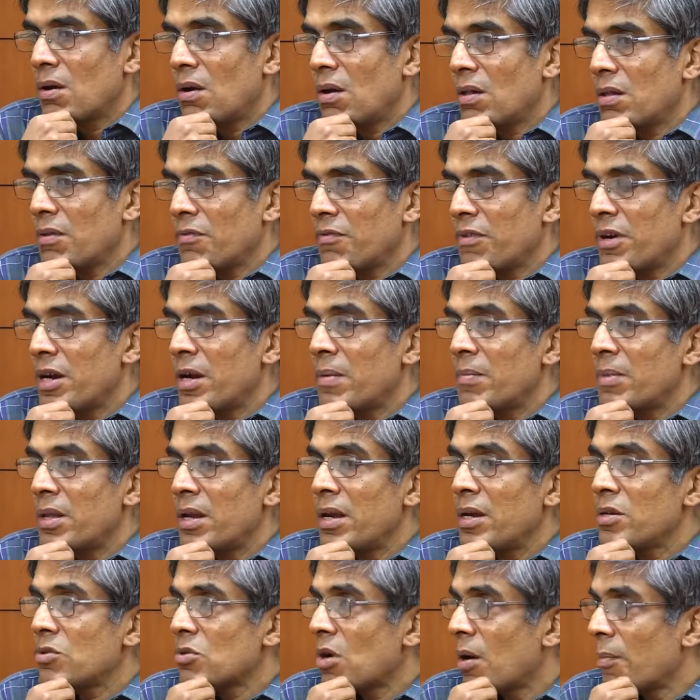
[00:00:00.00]
all the freedom they
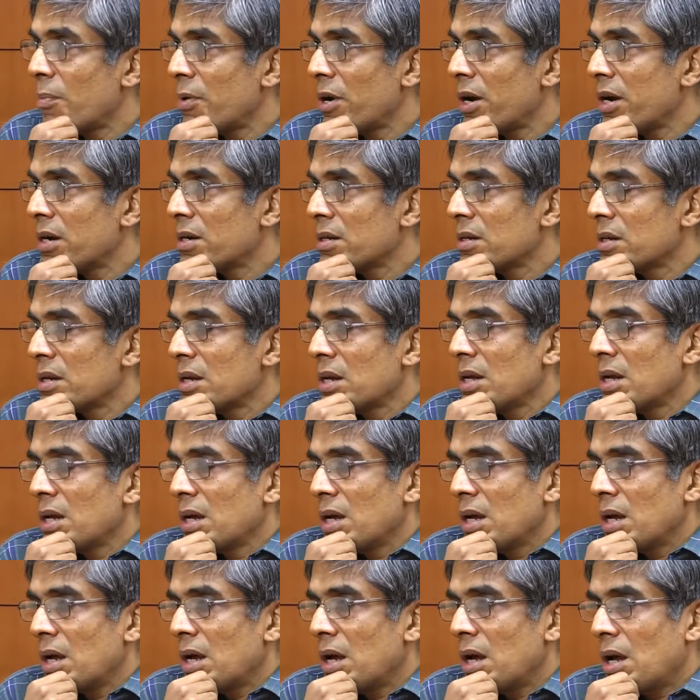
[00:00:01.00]
need to operate.
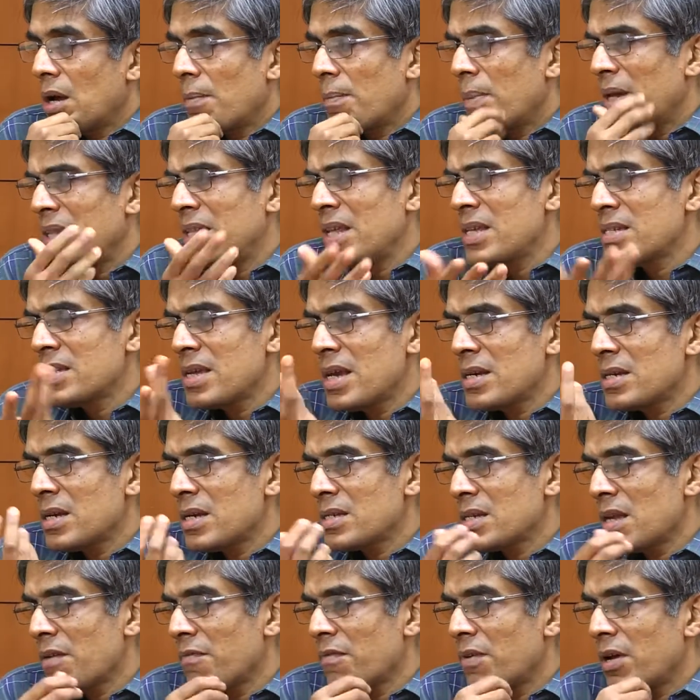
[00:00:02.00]
But these
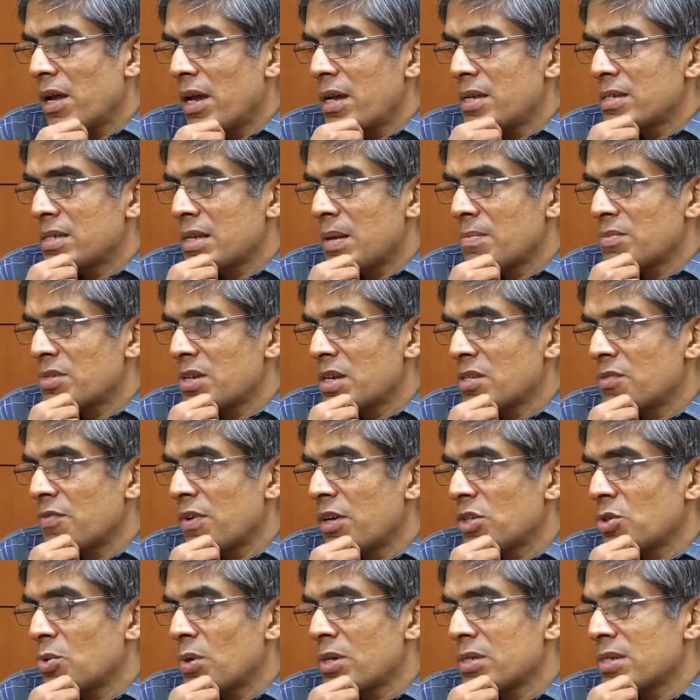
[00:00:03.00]
centers are, in some sense,
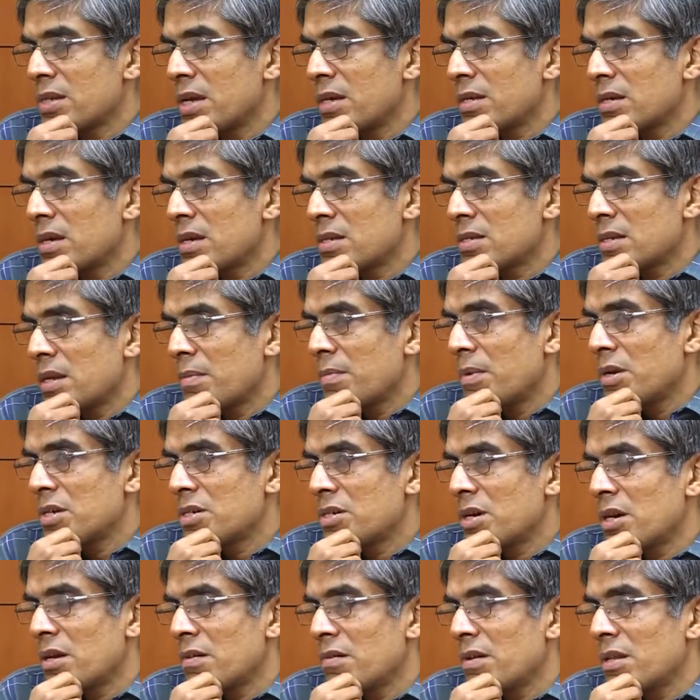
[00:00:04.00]
virtual centers.
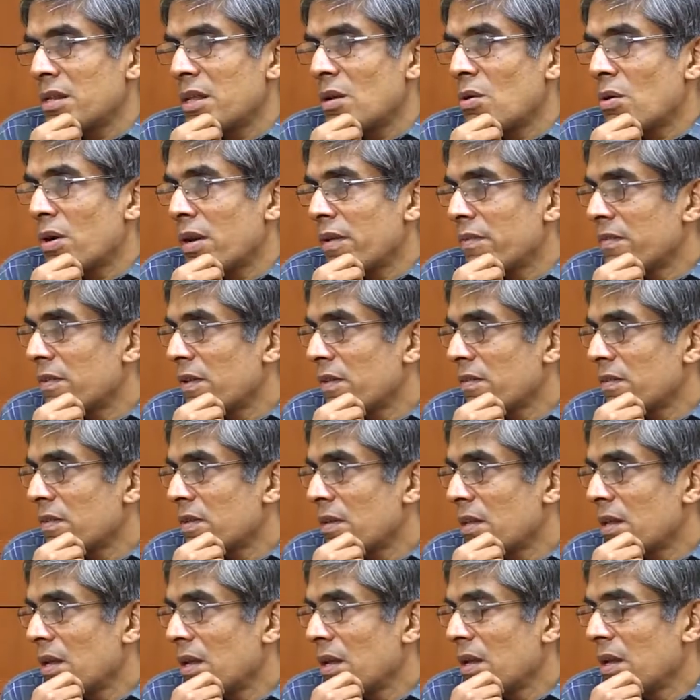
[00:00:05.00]
Administratively, they don't
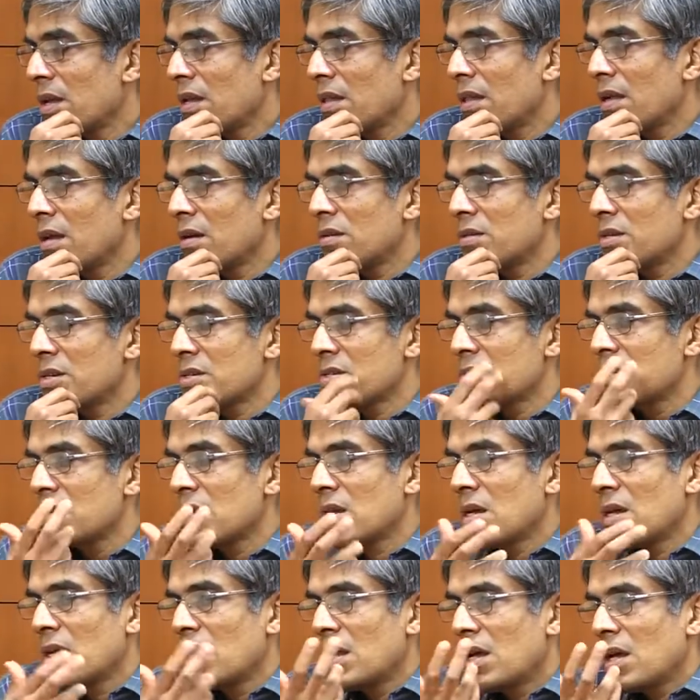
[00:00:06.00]
exist. They are just
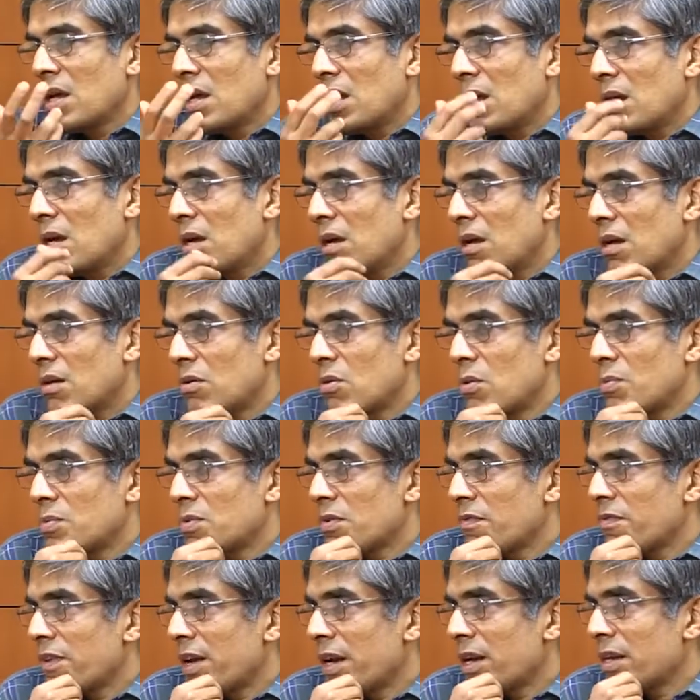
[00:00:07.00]
groups
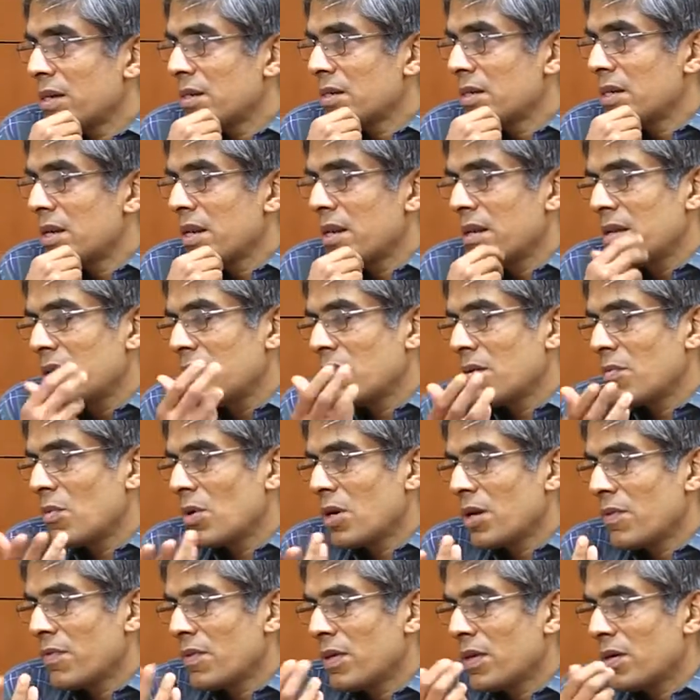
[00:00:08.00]
of faculty, and
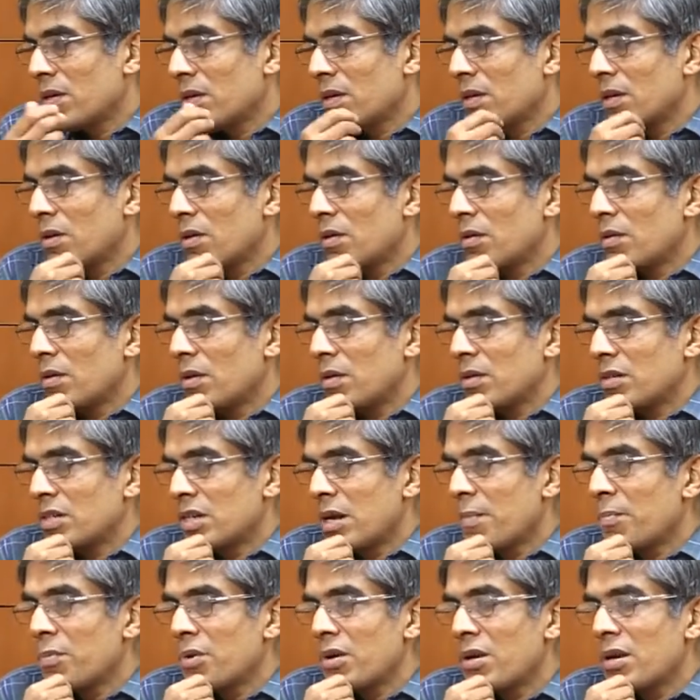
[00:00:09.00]
whatever
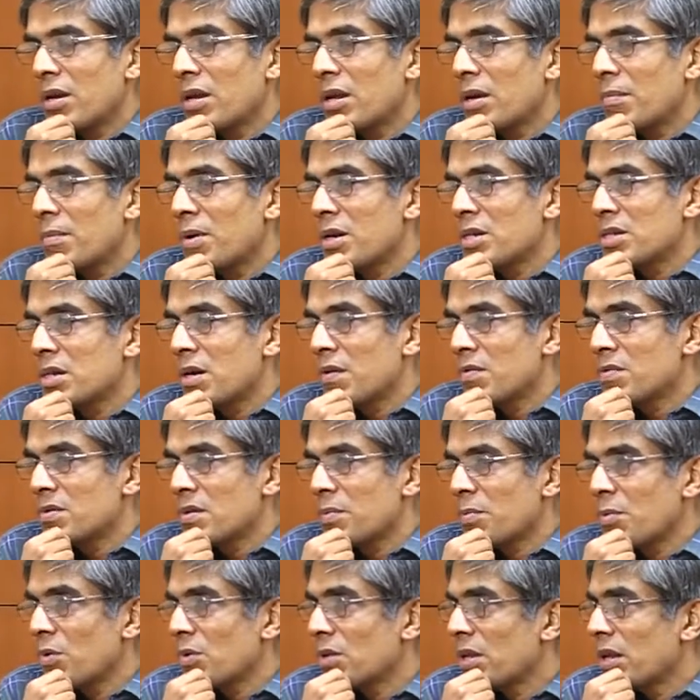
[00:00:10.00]
temporary administrative
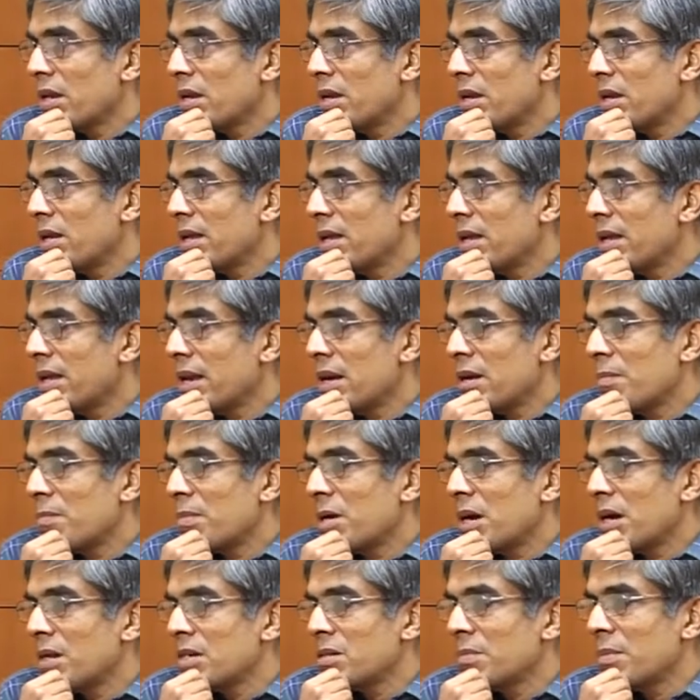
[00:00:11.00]
support they need, they get it.
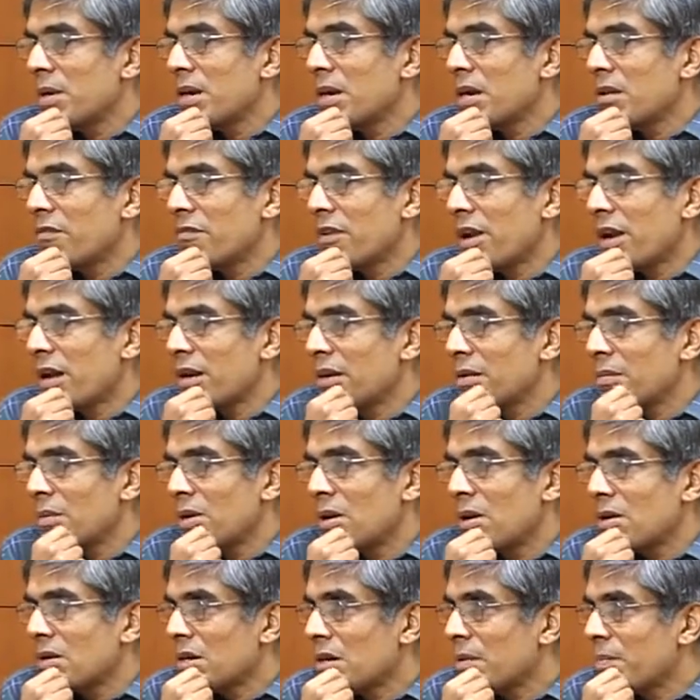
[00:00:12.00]
But ultimately, faculty
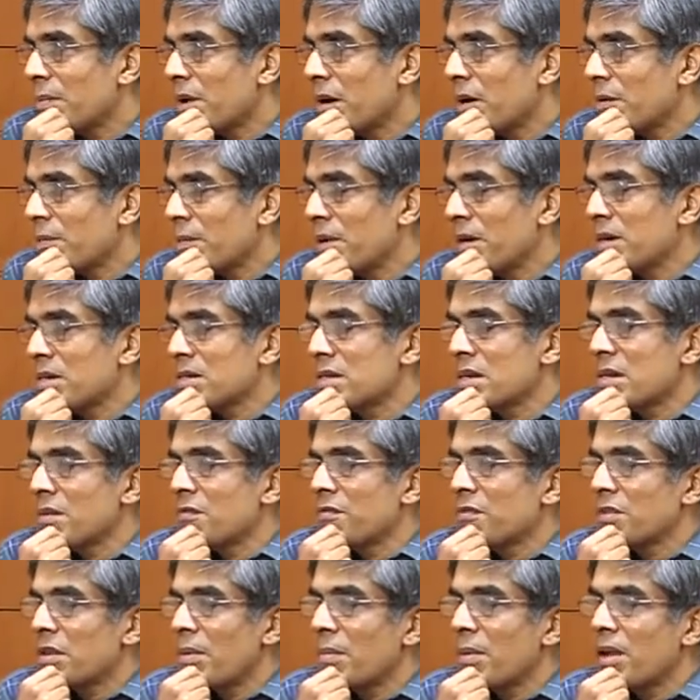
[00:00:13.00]
belong to departments, and
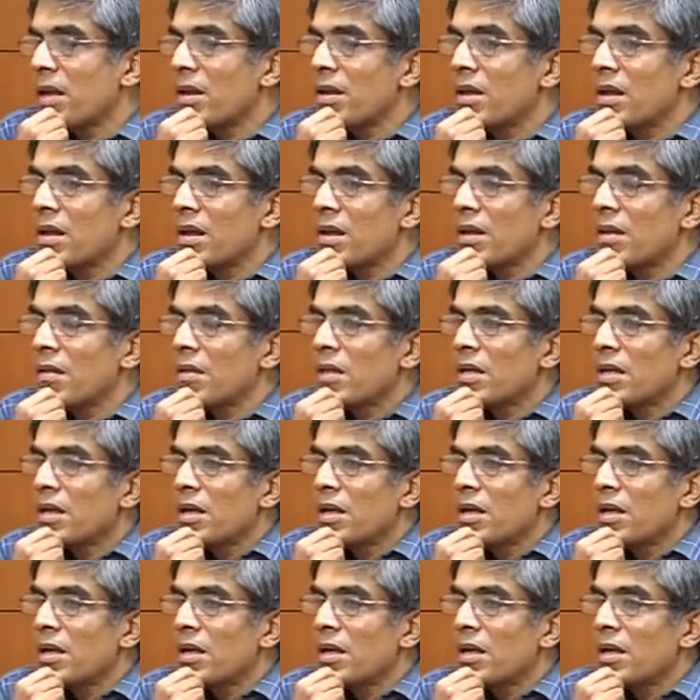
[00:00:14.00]
if some area